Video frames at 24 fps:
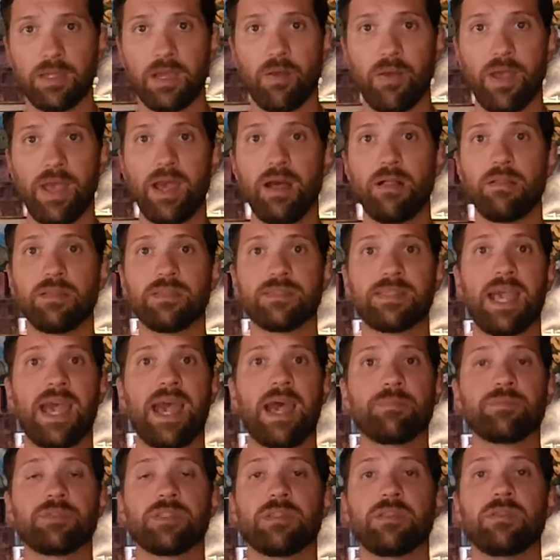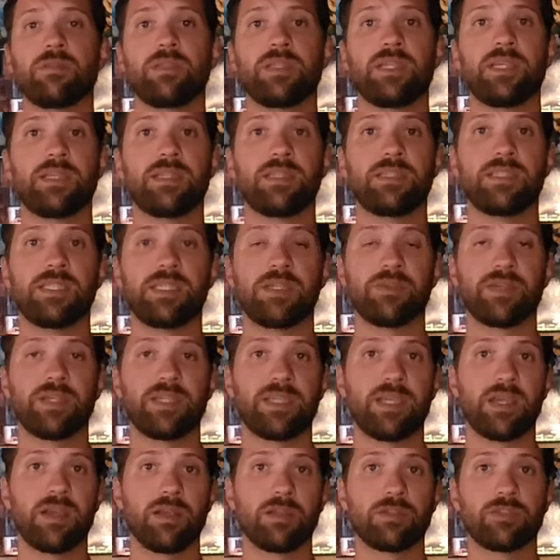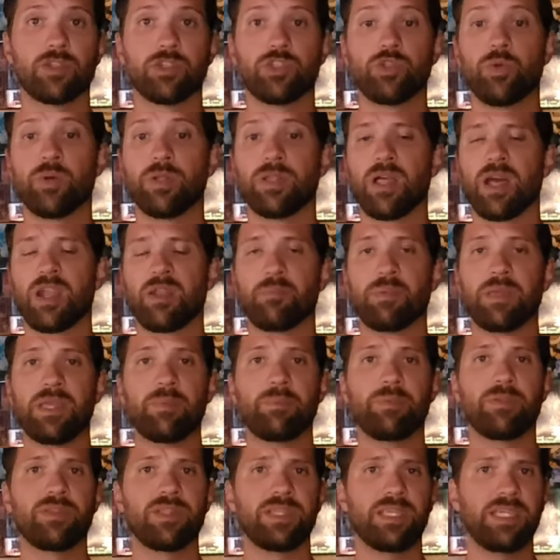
Now, L is absolutely an endearing character to a lot of people,